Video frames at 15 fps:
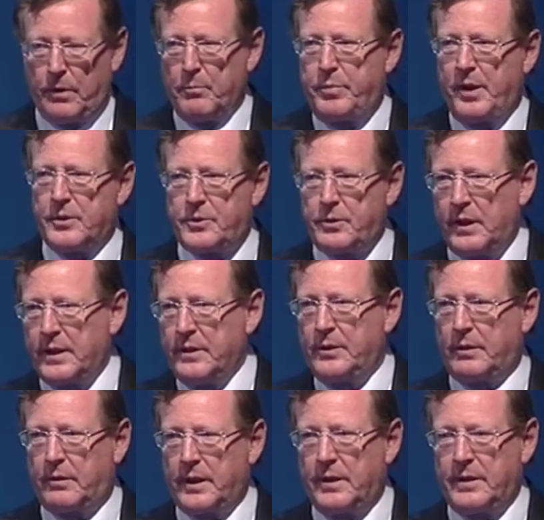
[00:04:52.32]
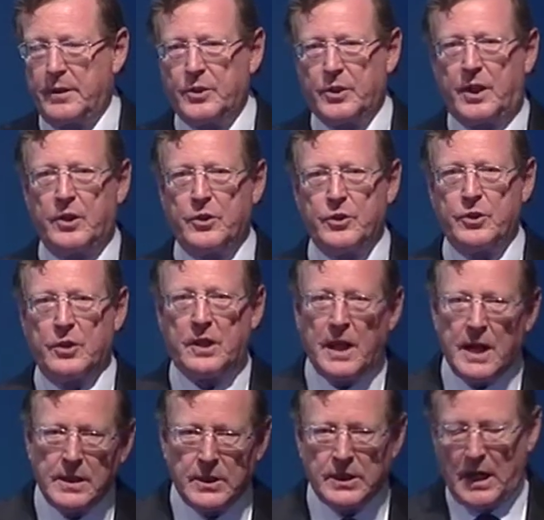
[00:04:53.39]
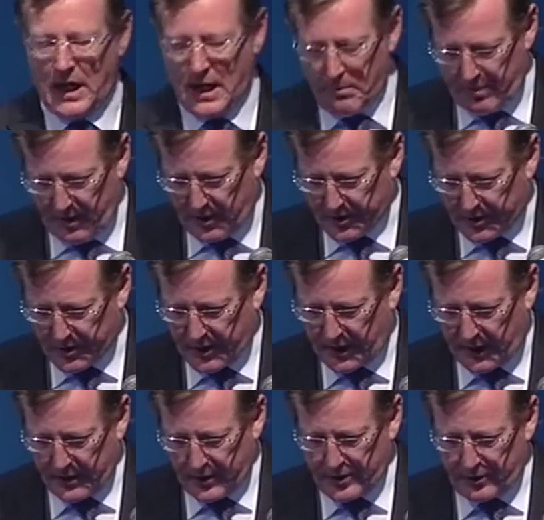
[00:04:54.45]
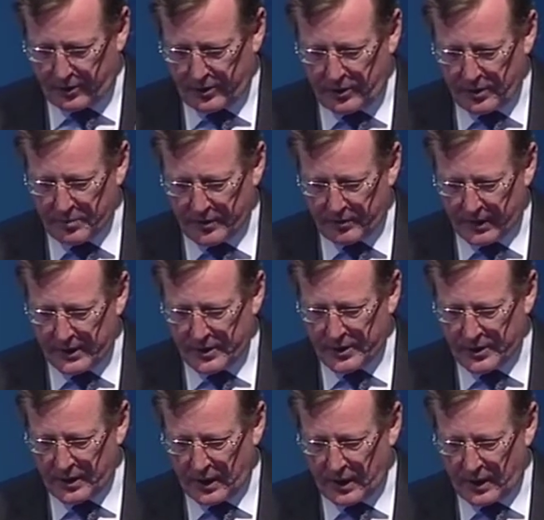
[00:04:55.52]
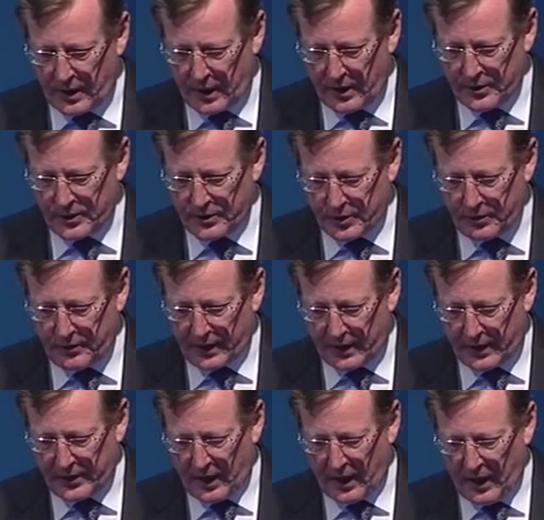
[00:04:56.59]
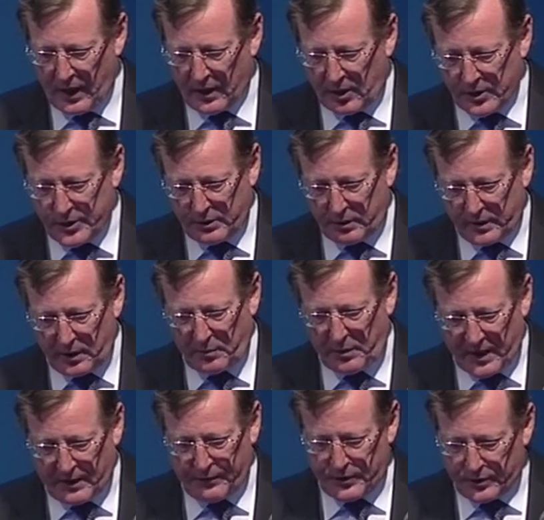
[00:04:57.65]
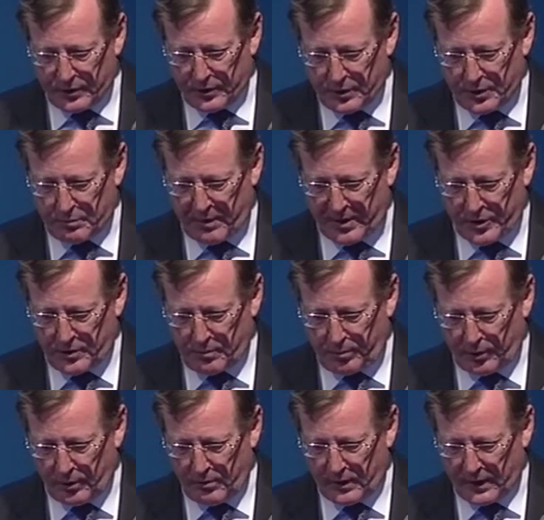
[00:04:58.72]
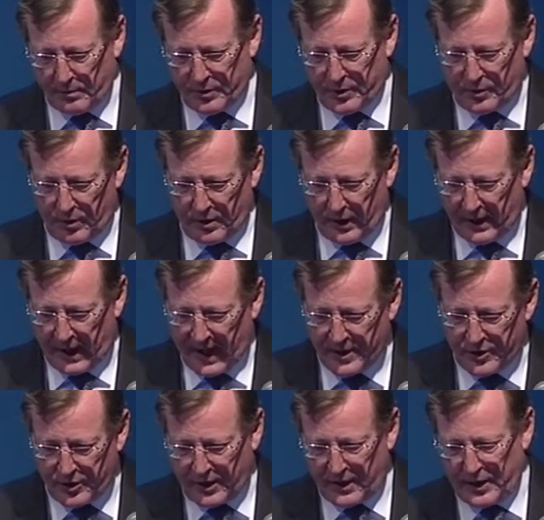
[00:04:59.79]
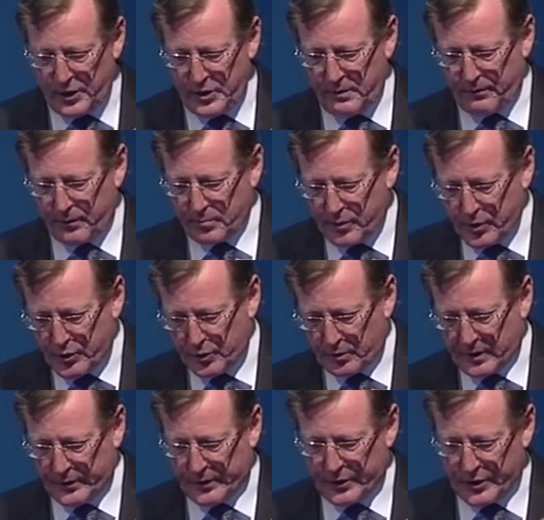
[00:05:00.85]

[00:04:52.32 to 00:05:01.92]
compulsorily integrated education. You can't because it's against their human rights to do that. Consequently, we have to do special programs calling education for mutual